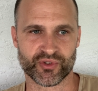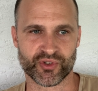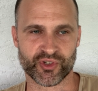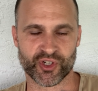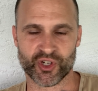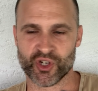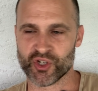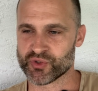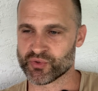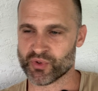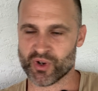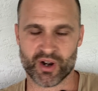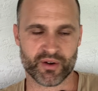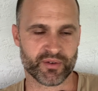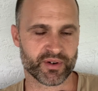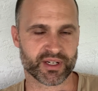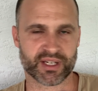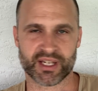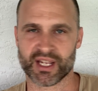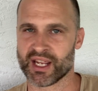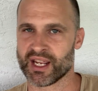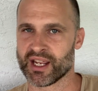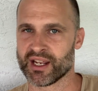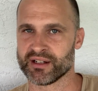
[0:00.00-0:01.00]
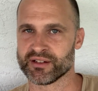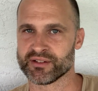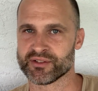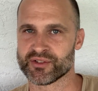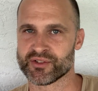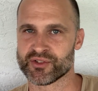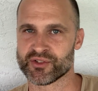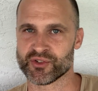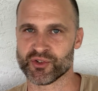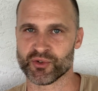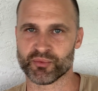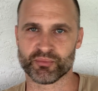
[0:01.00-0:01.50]
use whatever it can
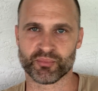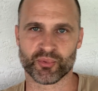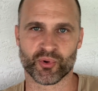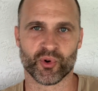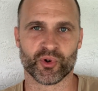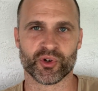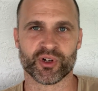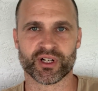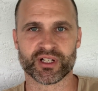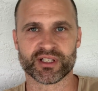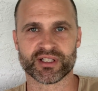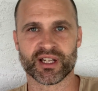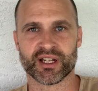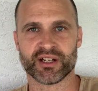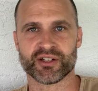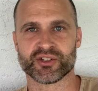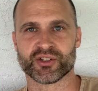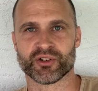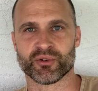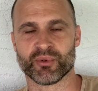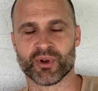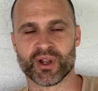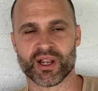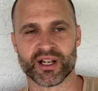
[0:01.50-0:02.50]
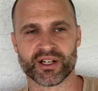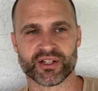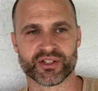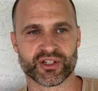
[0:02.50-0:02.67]
to pull your attention away.